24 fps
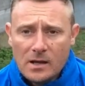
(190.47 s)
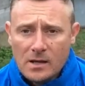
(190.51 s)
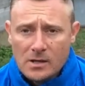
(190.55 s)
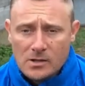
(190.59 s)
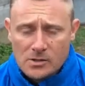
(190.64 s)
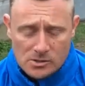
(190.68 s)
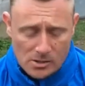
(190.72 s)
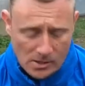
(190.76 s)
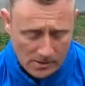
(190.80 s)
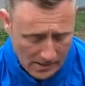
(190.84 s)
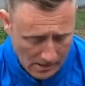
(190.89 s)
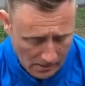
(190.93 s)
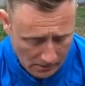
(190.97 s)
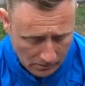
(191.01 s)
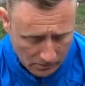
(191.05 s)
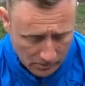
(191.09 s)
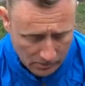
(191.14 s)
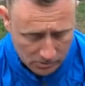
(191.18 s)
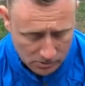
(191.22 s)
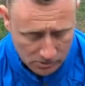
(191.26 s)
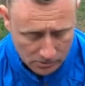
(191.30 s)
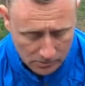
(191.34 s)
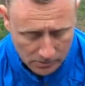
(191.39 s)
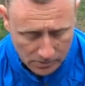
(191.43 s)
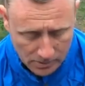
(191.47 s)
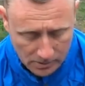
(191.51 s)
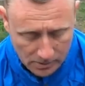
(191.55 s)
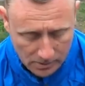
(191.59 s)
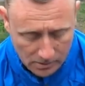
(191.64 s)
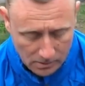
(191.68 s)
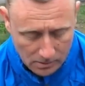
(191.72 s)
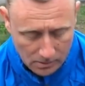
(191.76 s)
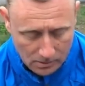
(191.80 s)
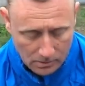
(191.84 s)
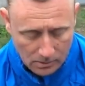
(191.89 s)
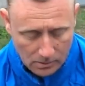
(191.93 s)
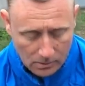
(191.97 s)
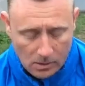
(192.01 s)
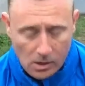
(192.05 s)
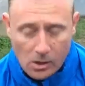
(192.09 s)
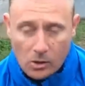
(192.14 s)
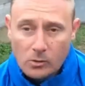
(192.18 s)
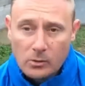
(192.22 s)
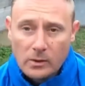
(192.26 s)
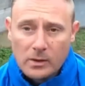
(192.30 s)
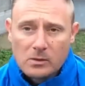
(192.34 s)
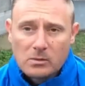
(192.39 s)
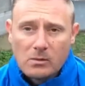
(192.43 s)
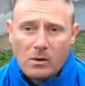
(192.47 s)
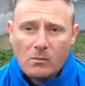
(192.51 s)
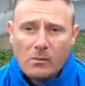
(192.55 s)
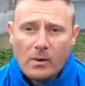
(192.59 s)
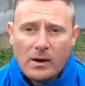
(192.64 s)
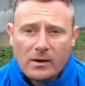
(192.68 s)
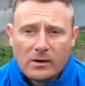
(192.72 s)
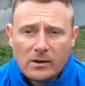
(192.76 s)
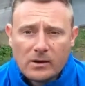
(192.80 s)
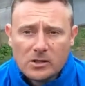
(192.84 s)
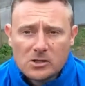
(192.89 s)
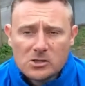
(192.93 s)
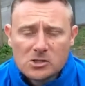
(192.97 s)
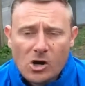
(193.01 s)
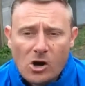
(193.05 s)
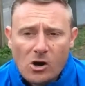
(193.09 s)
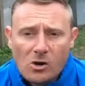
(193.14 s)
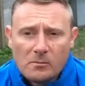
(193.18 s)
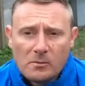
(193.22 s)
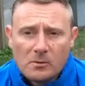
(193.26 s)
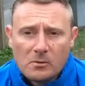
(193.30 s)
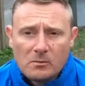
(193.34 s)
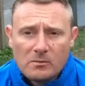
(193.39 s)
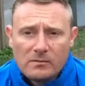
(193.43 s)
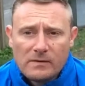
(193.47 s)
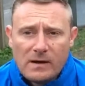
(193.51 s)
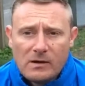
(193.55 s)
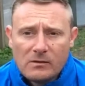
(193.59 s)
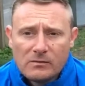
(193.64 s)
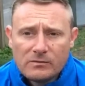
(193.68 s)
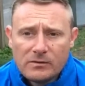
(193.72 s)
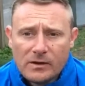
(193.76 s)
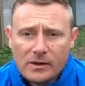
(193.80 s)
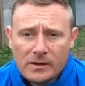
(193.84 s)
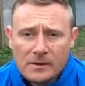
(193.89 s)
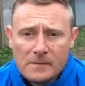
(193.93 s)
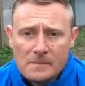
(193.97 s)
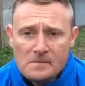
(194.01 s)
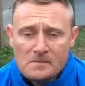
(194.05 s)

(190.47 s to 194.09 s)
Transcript: So now I'm going to do a quick one where I'm going to time it with Alfie, and